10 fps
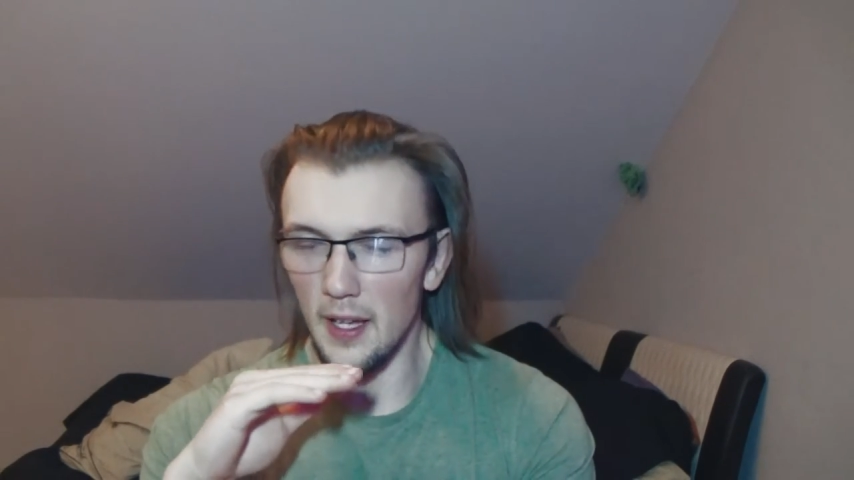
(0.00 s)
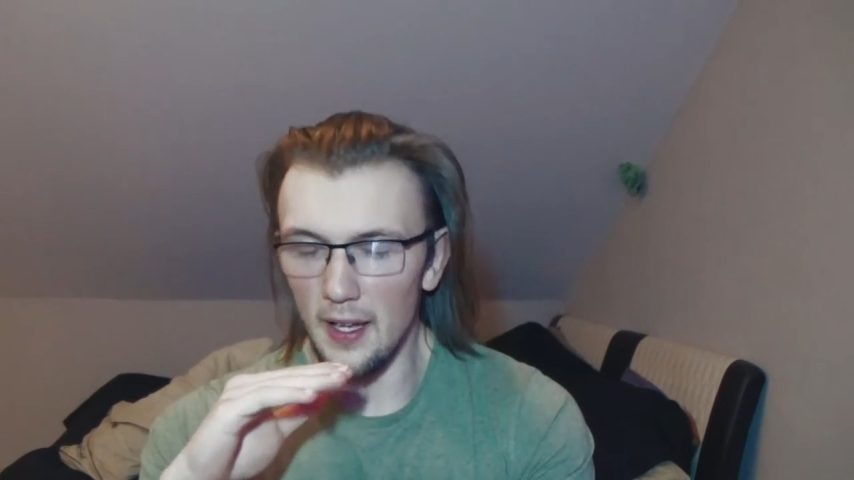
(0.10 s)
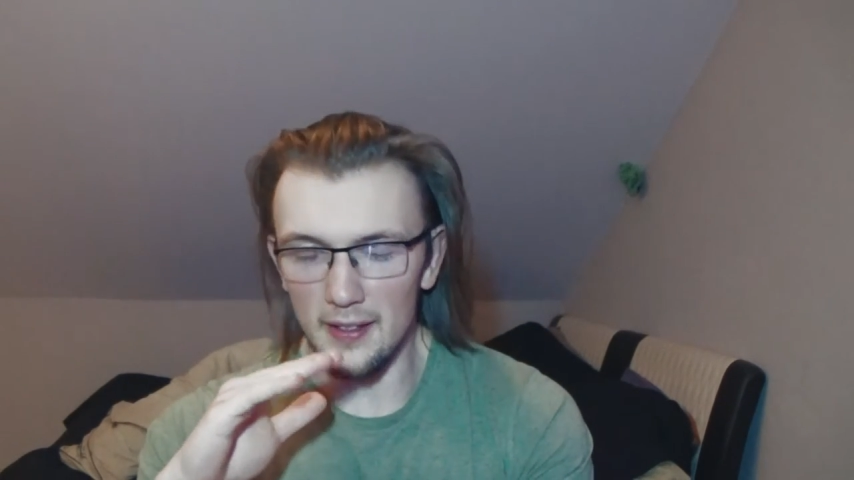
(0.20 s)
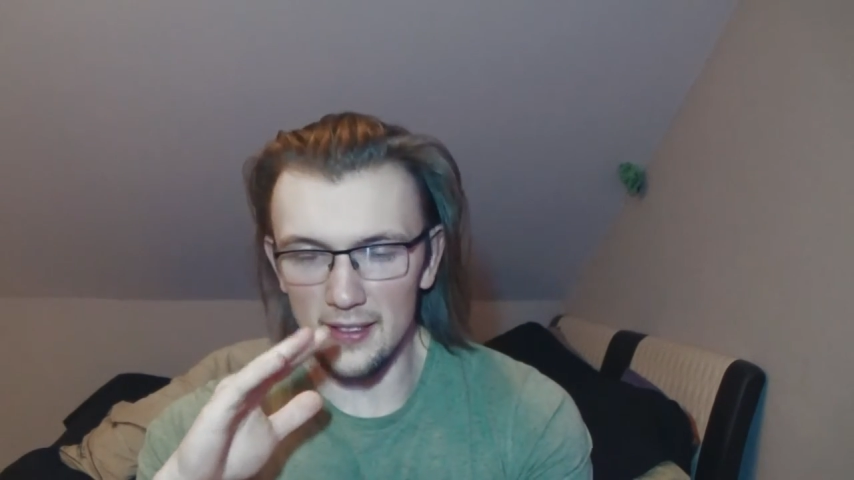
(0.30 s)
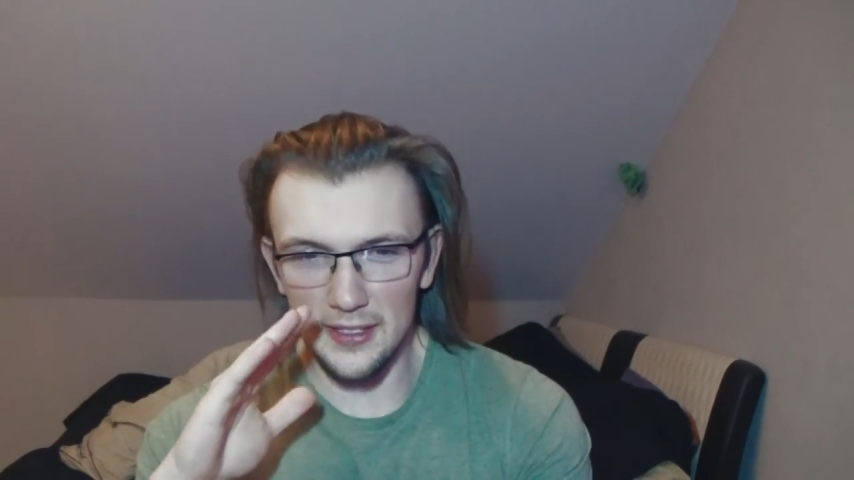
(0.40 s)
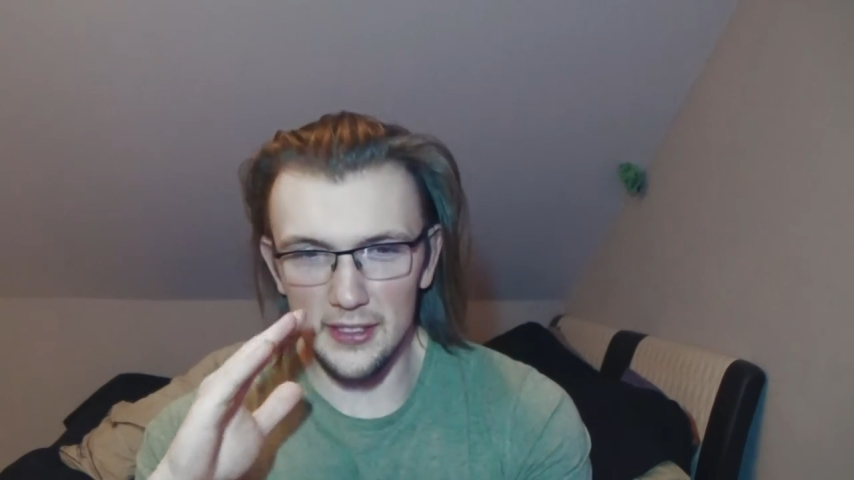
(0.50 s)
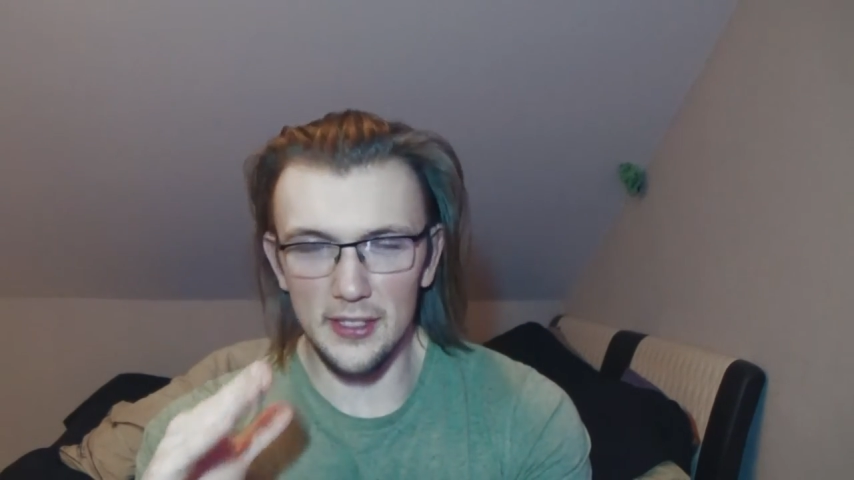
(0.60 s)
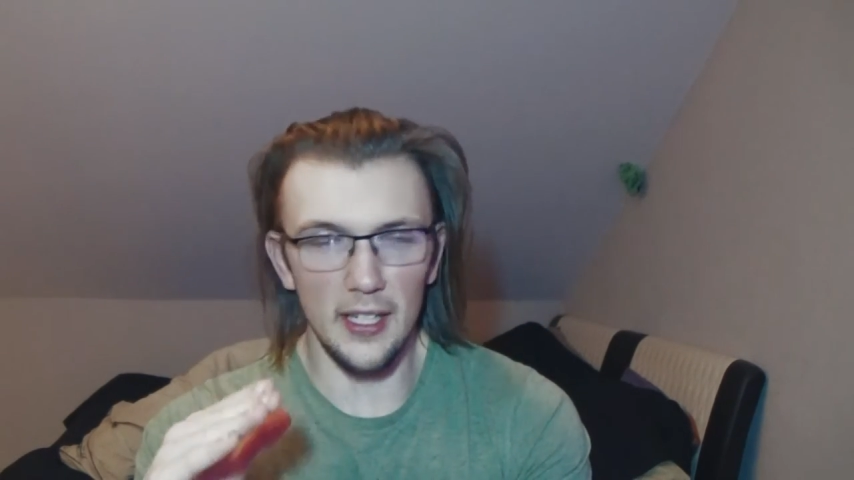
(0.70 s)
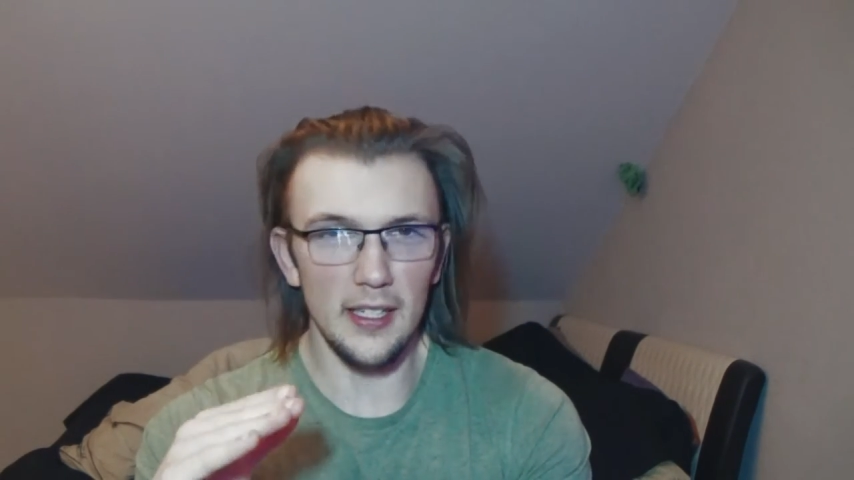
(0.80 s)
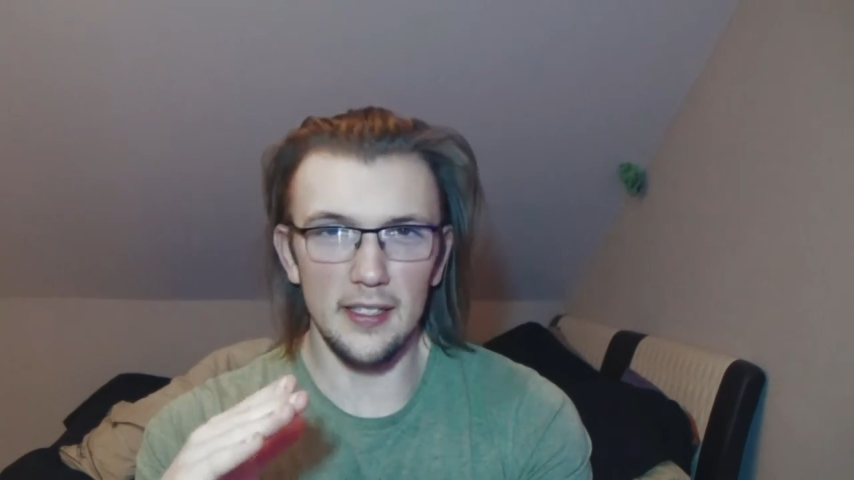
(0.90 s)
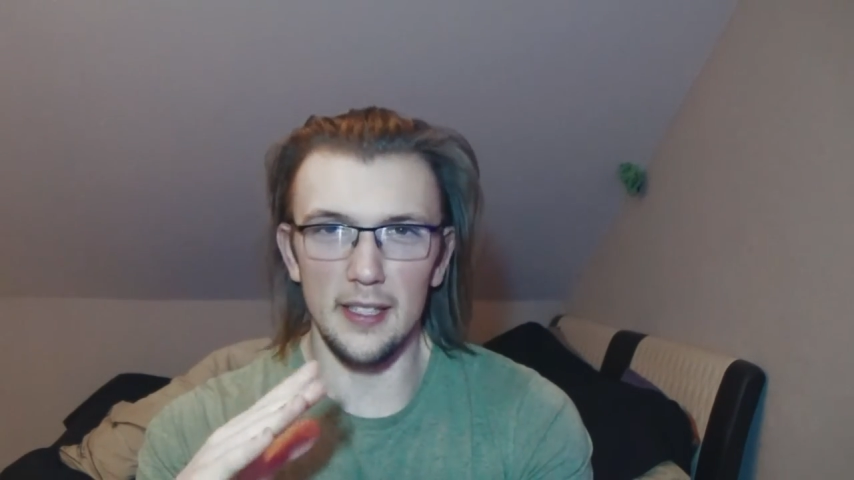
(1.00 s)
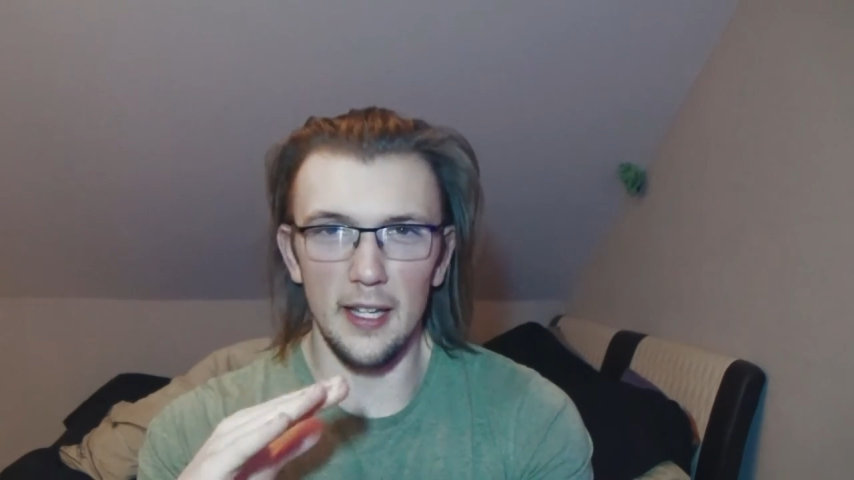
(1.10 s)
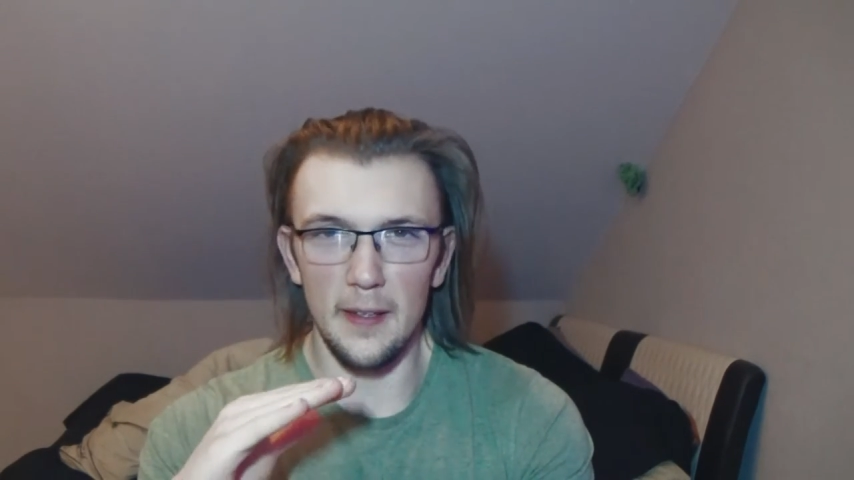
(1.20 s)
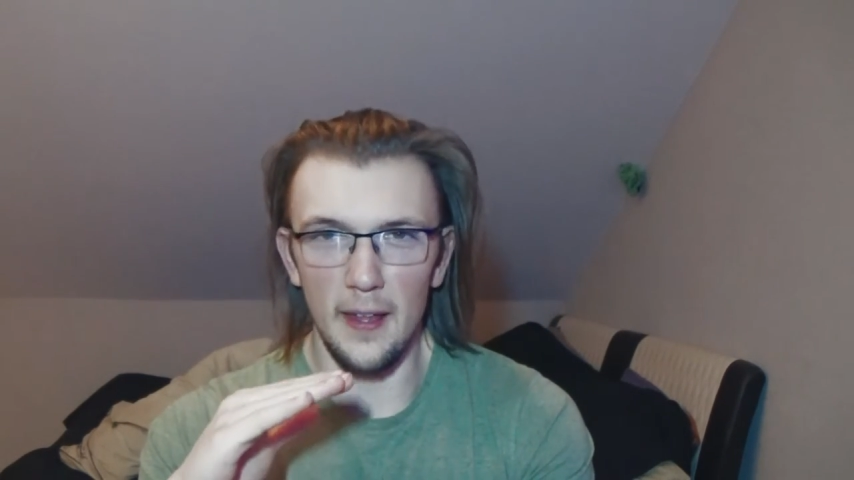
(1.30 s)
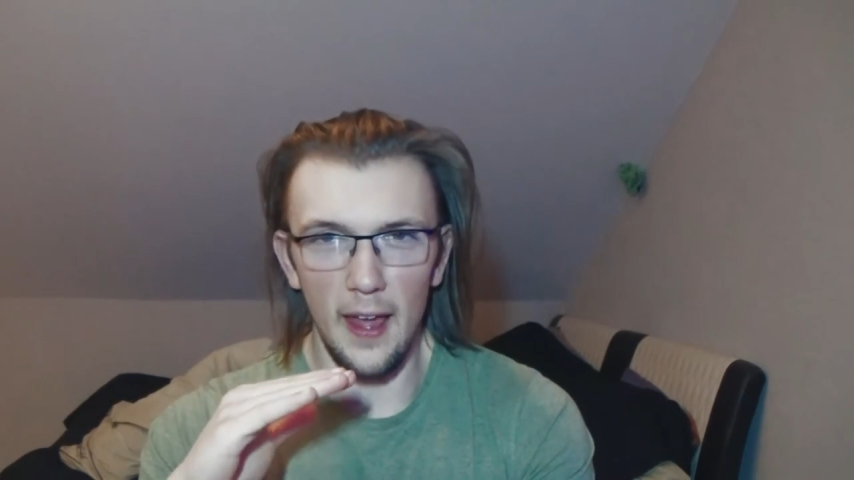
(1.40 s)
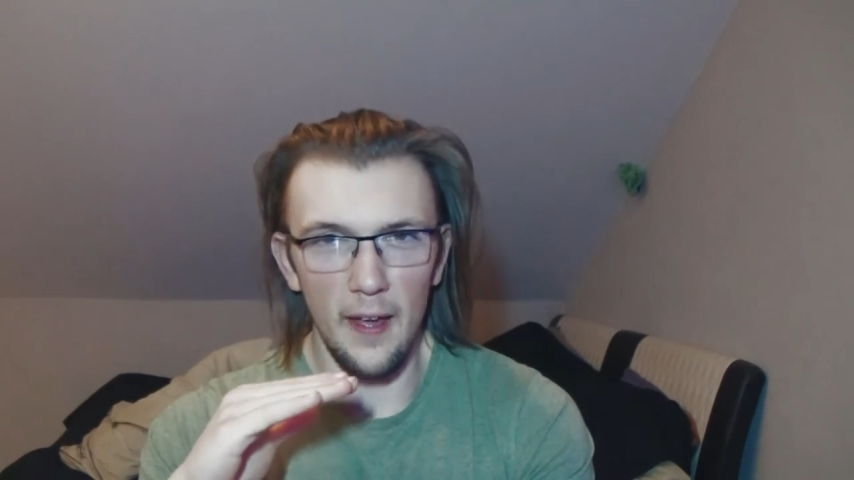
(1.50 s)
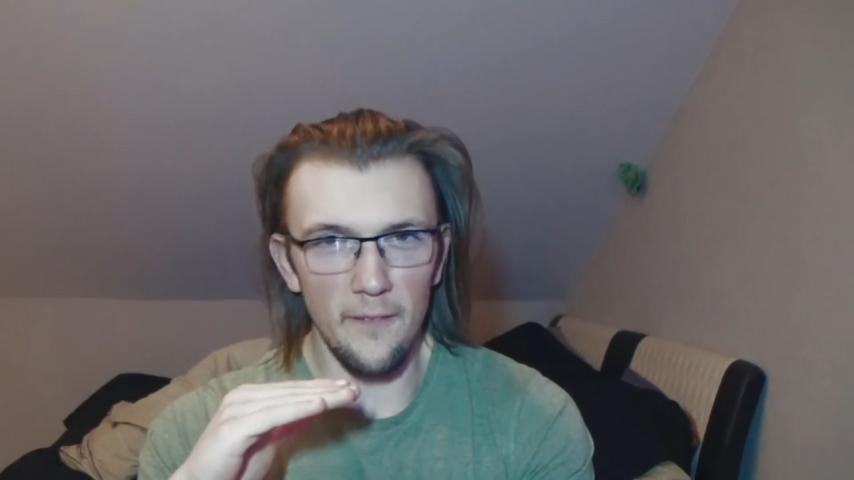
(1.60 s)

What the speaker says: and it sucks and